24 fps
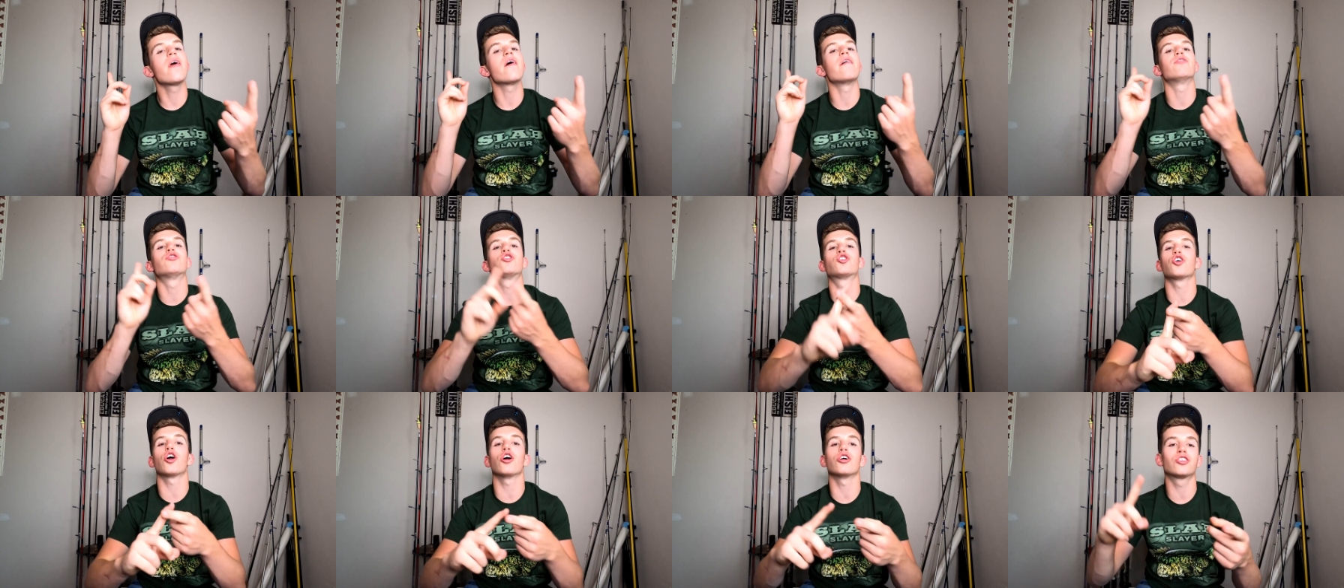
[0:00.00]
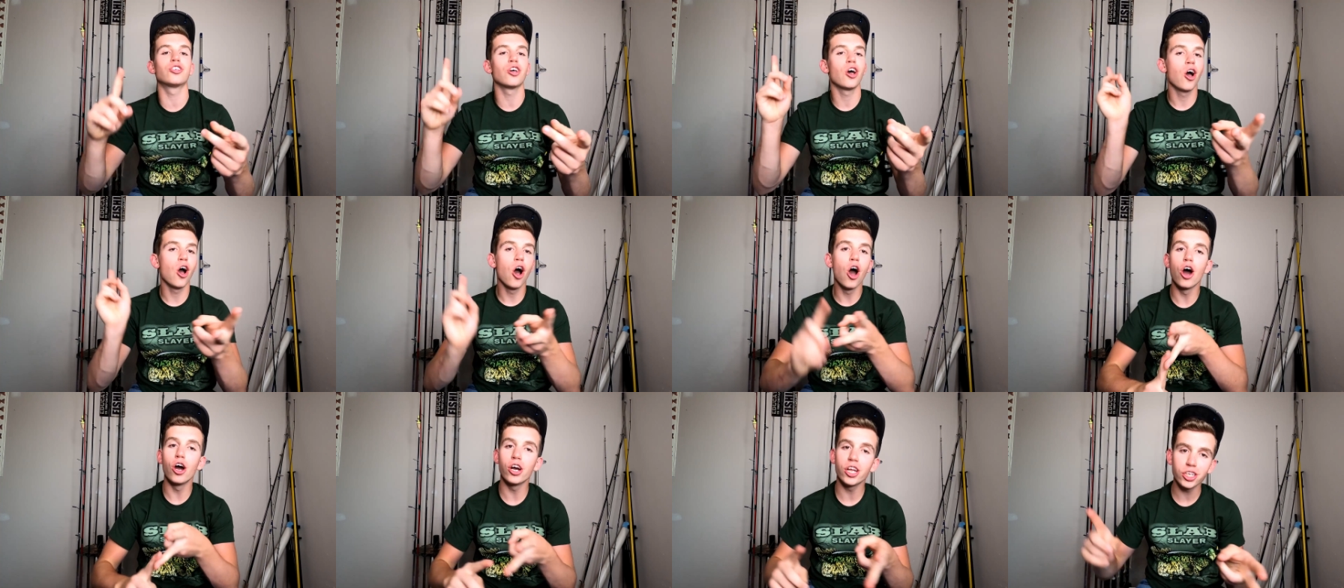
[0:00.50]
They have shirts,
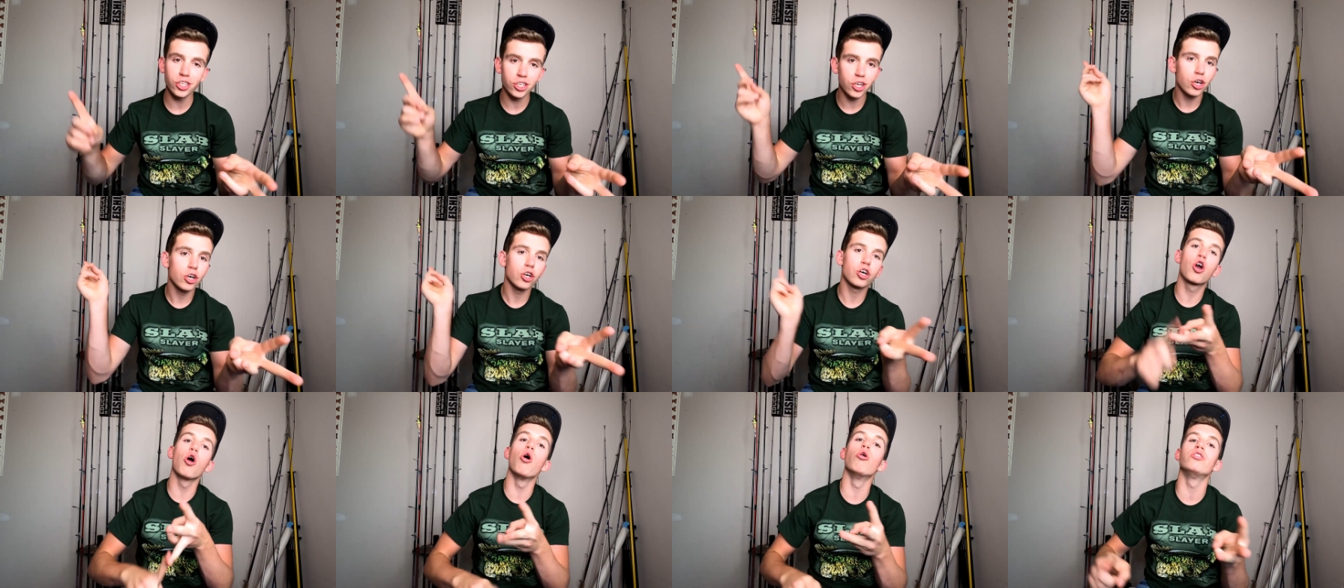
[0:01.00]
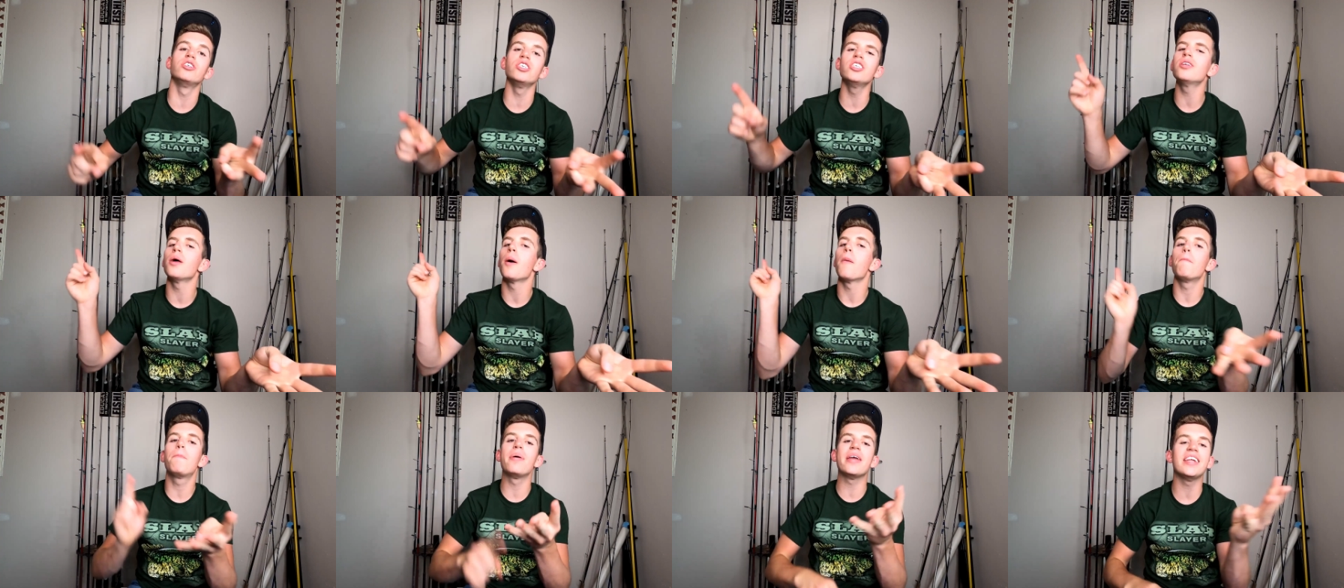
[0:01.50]
hoodies,
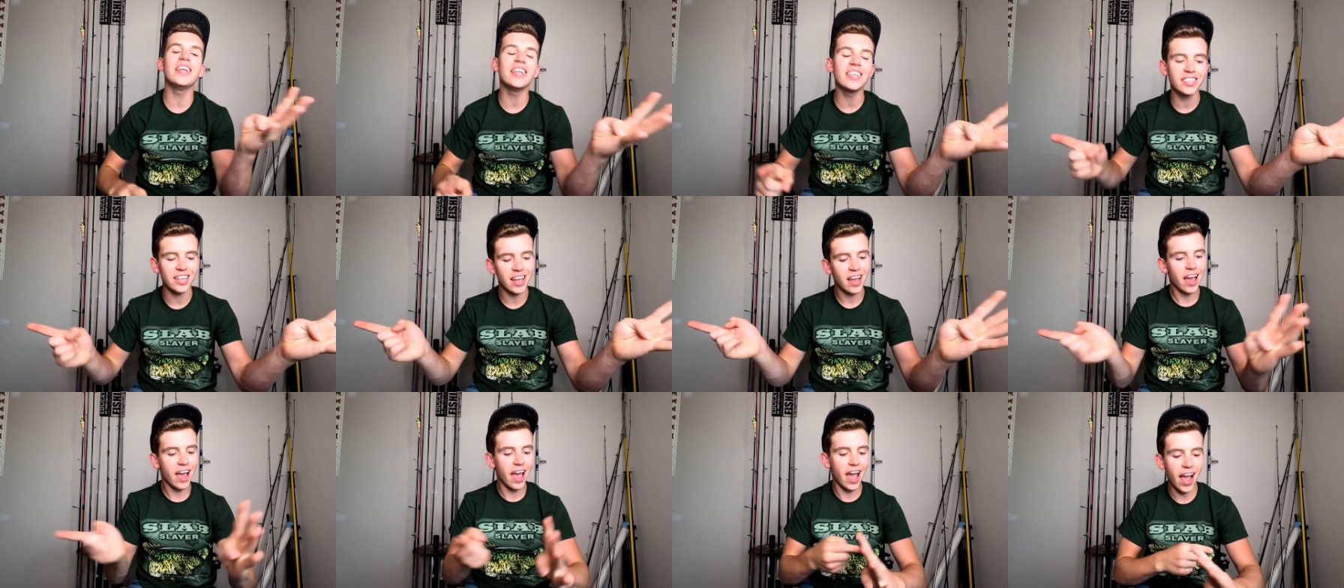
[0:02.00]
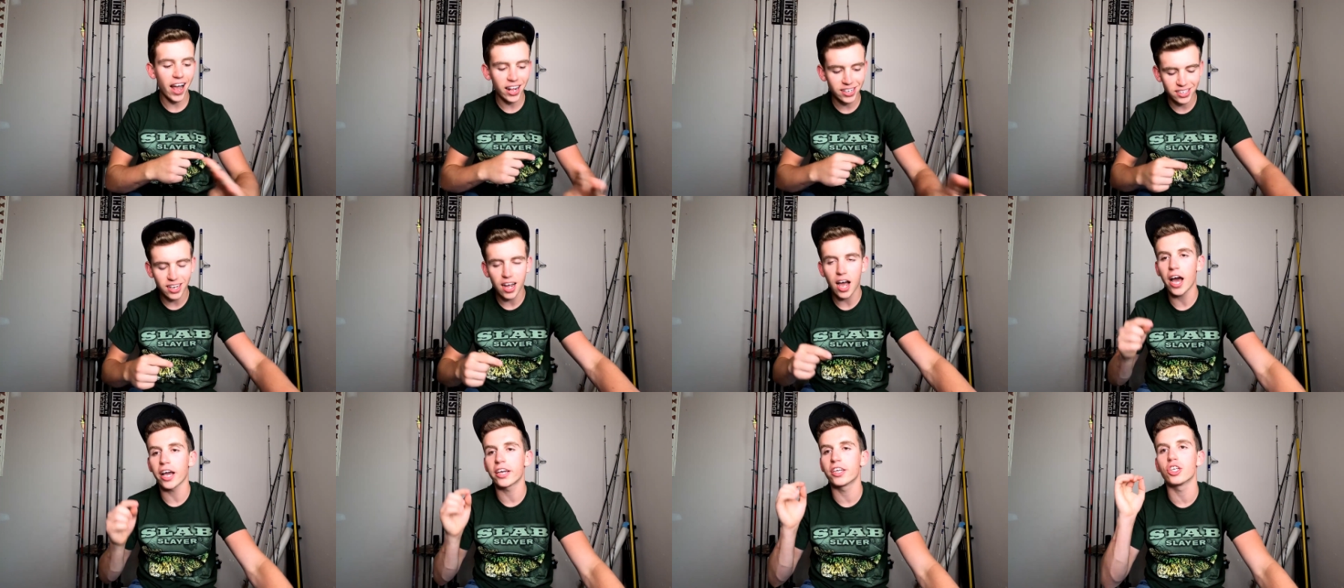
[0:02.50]
koozies, beanies,
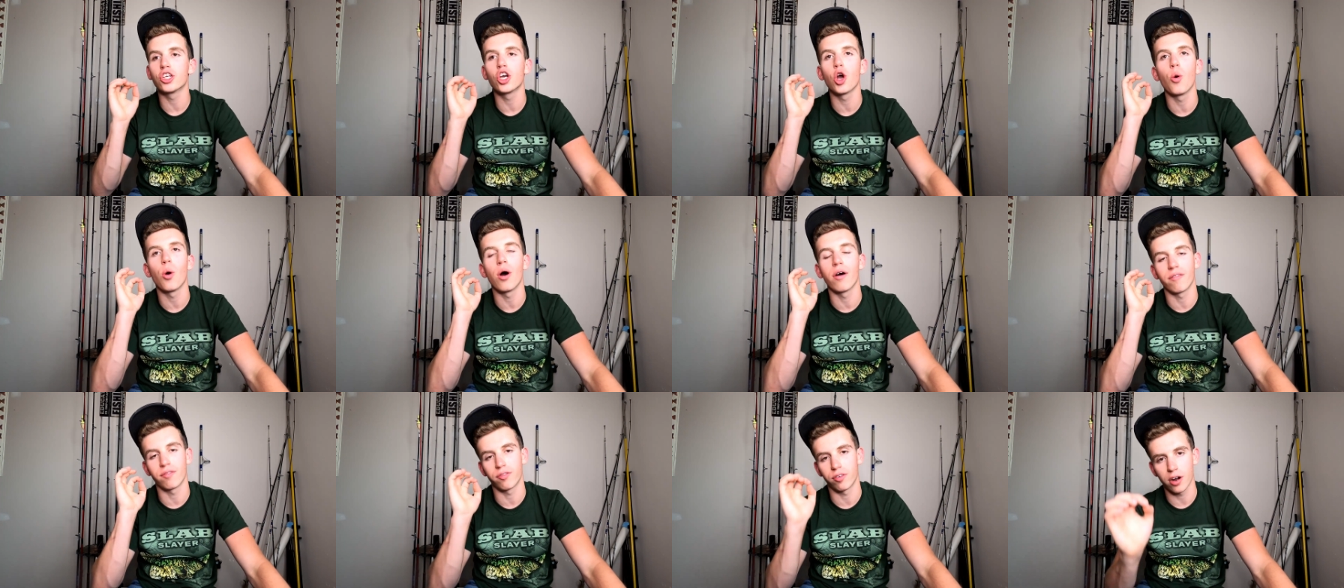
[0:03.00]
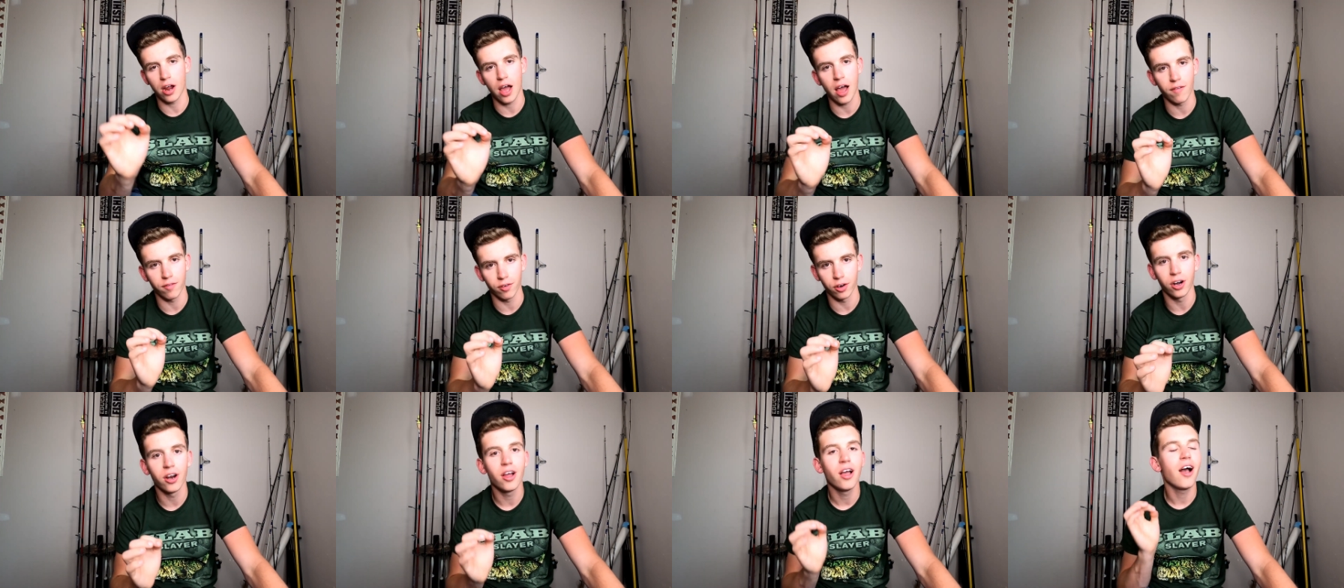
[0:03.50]
hats. I could go on
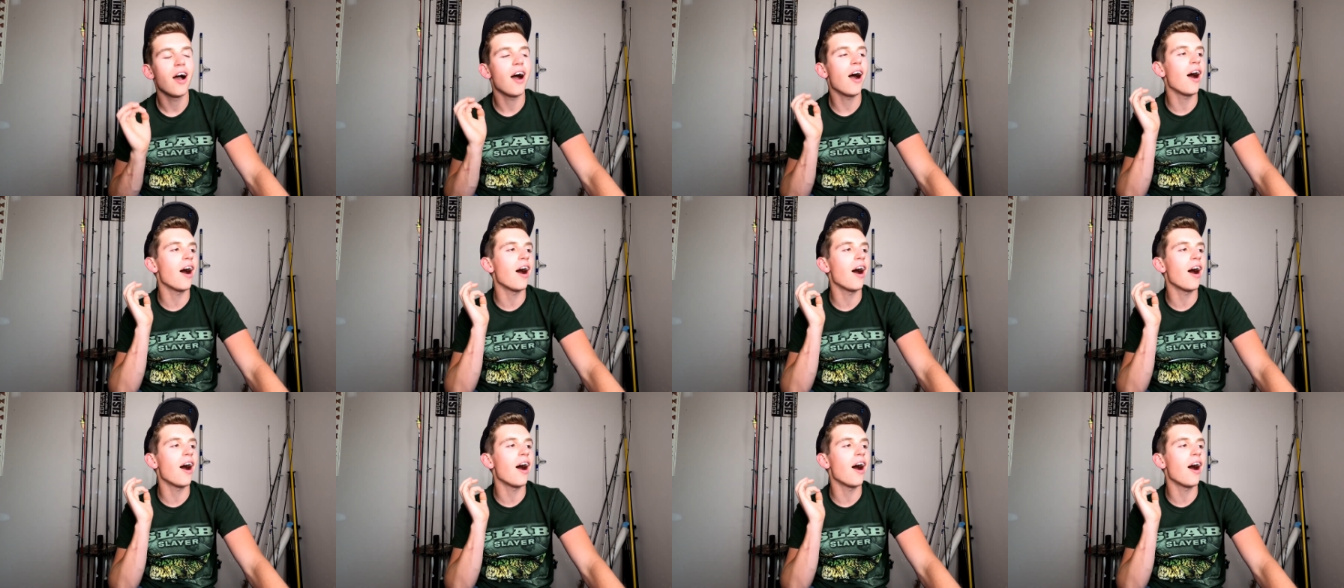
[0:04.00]
forever.